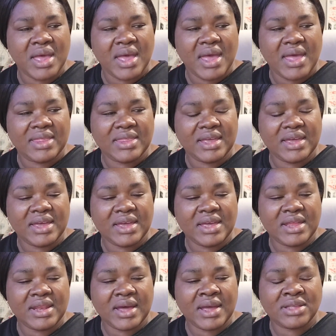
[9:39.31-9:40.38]
and
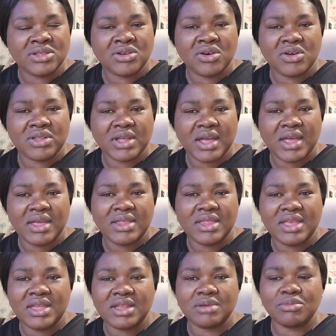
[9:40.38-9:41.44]
then I thought I
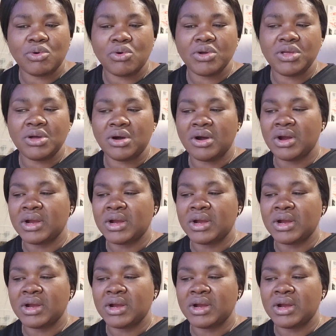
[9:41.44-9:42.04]
needed more yarn,